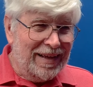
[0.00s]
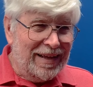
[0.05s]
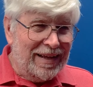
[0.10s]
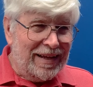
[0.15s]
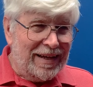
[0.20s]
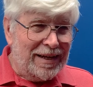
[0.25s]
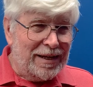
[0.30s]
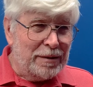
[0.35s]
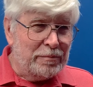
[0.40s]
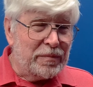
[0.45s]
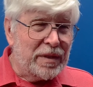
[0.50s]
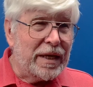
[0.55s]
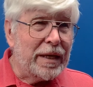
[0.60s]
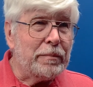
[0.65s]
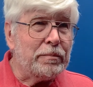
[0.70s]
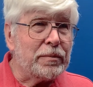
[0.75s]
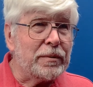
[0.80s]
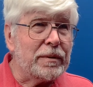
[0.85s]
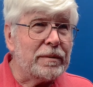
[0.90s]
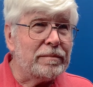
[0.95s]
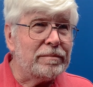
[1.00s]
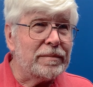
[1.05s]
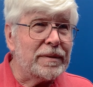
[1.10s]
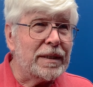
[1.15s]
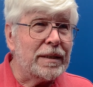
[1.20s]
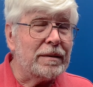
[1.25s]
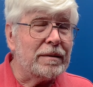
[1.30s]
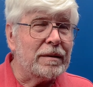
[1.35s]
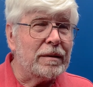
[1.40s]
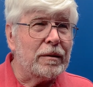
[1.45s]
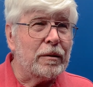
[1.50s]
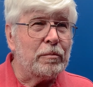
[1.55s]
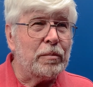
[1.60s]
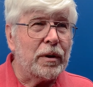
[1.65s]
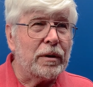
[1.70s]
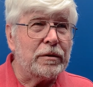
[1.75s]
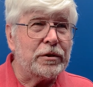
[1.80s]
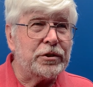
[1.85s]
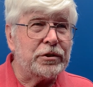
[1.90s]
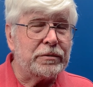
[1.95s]
Heparin in the
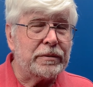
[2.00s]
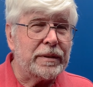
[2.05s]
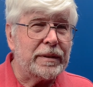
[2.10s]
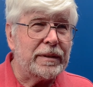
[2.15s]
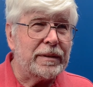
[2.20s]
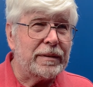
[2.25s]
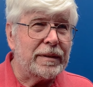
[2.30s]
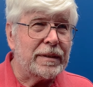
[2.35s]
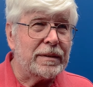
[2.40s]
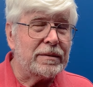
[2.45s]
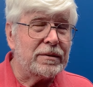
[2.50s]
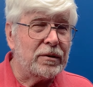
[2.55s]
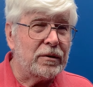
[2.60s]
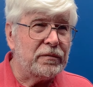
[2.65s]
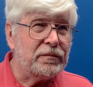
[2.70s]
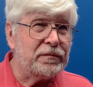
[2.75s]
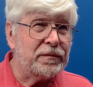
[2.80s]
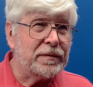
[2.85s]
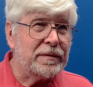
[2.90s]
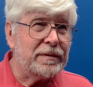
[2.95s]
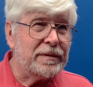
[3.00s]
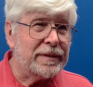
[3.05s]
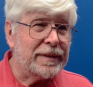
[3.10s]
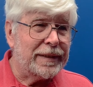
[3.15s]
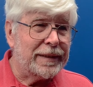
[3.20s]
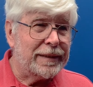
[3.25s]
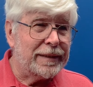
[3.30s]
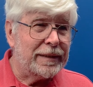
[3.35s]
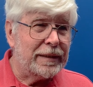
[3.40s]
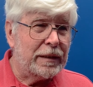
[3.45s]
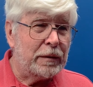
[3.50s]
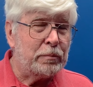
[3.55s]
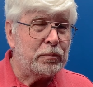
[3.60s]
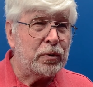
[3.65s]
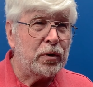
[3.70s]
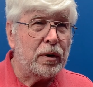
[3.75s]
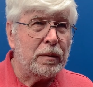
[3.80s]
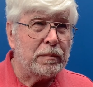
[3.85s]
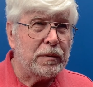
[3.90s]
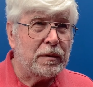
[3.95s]
laboratory is often a
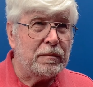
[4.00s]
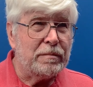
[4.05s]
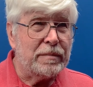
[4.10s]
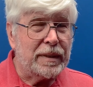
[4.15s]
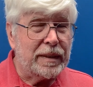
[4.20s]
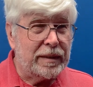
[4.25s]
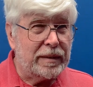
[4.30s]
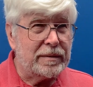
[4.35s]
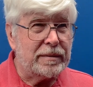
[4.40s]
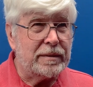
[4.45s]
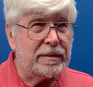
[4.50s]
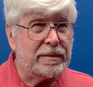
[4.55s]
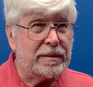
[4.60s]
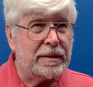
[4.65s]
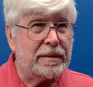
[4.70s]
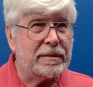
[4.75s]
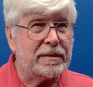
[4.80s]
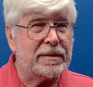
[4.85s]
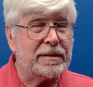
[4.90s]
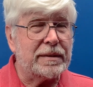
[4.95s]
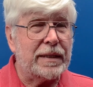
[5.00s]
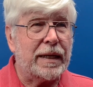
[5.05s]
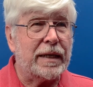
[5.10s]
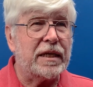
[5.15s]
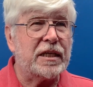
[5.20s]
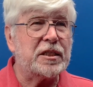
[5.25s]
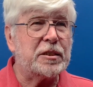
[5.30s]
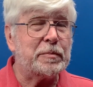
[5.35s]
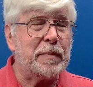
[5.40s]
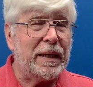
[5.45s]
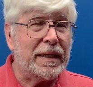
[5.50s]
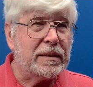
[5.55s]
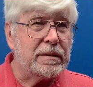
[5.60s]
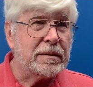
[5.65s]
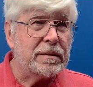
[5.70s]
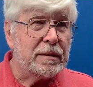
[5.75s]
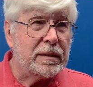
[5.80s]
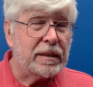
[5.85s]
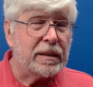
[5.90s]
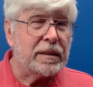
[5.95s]
problem because it's
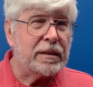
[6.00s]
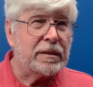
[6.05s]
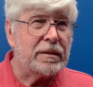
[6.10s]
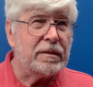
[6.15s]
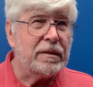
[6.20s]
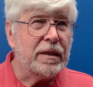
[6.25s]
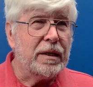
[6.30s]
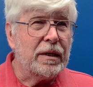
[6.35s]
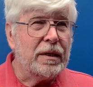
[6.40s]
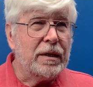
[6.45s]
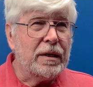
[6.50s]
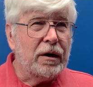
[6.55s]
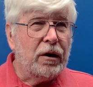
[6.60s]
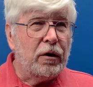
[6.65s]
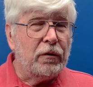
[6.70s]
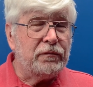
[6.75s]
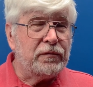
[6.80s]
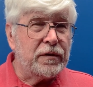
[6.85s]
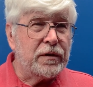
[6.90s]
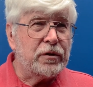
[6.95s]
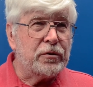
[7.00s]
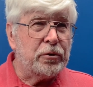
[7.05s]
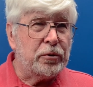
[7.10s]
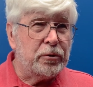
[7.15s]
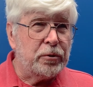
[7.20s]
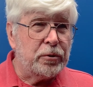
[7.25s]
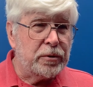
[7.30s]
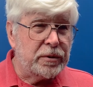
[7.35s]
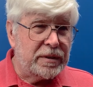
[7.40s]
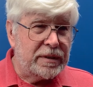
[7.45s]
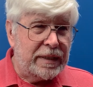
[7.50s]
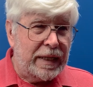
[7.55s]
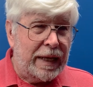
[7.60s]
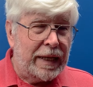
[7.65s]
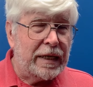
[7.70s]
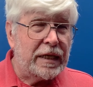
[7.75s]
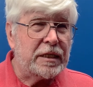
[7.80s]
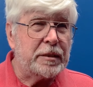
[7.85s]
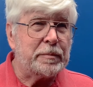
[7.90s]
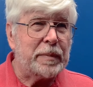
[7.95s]
unexpected. It can often cause
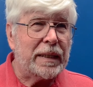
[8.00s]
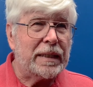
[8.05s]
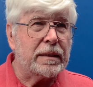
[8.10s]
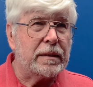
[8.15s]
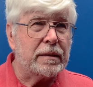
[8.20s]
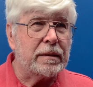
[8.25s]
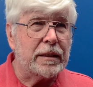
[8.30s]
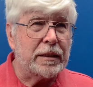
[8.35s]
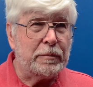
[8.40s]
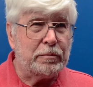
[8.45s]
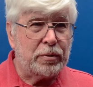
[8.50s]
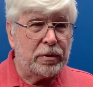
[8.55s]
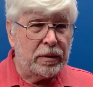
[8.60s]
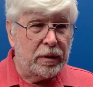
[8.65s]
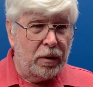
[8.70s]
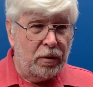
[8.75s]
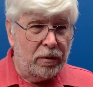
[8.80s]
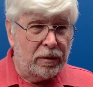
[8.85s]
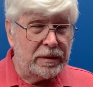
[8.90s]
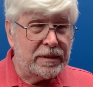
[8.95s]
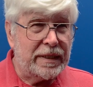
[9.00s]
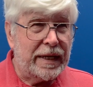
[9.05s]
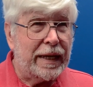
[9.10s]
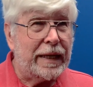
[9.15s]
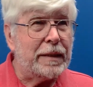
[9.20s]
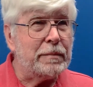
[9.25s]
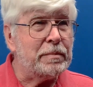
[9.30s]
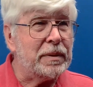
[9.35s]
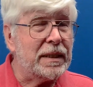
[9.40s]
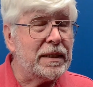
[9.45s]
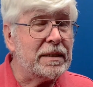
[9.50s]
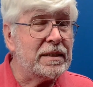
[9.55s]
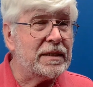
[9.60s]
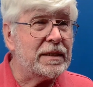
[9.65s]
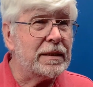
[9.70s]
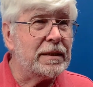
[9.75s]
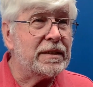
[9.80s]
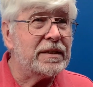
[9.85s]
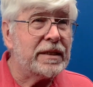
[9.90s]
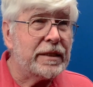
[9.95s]
unexpectedly prolonged
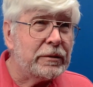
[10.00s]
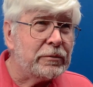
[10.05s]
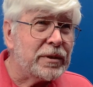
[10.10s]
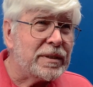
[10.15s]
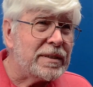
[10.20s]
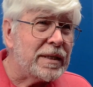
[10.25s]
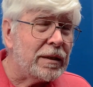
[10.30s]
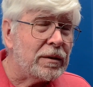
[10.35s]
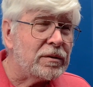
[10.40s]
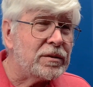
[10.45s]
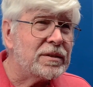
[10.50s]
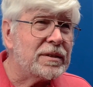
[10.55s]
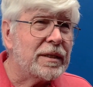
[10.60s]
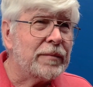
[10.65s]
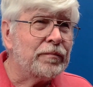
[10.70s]
APTT results.